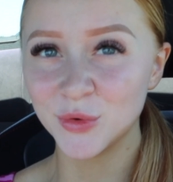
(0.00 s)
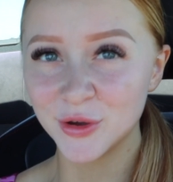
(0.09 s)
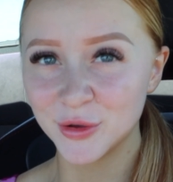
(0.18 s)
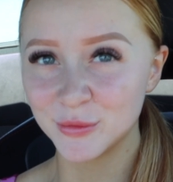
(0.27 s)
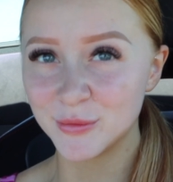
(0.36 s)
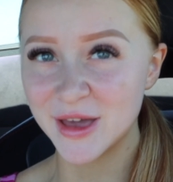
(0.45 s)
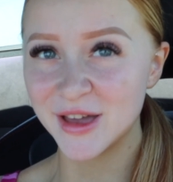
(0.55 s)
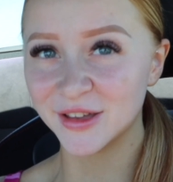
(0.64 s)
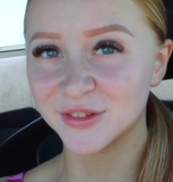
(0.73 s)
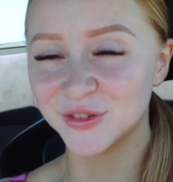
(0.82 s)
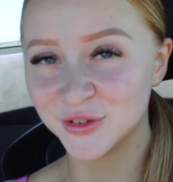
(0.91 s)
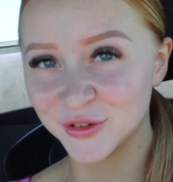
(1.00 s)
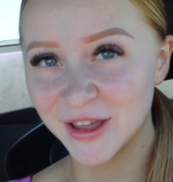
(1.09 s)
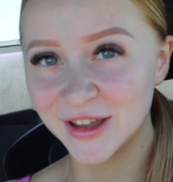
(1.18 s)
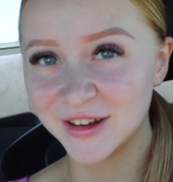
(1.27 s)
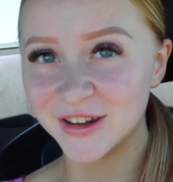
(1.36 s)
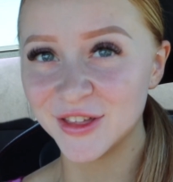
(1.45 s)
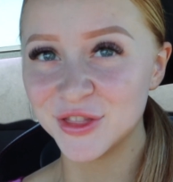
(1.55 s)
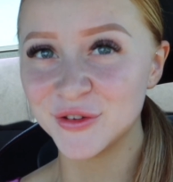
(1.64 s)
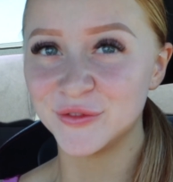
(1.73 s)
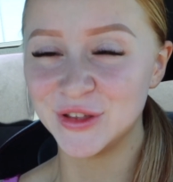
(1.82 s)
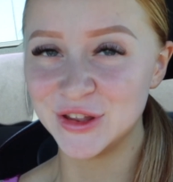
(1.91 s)
Welcome back to
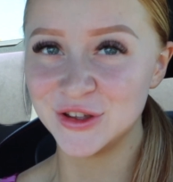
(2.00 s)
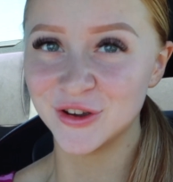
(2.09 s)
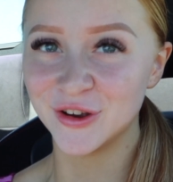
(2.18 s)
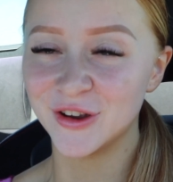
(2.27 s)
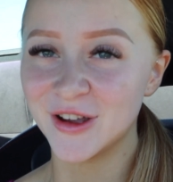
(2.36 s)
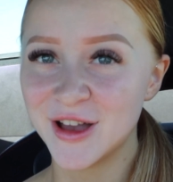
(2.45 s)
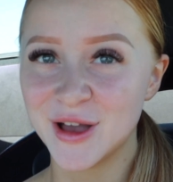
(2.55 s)
another video.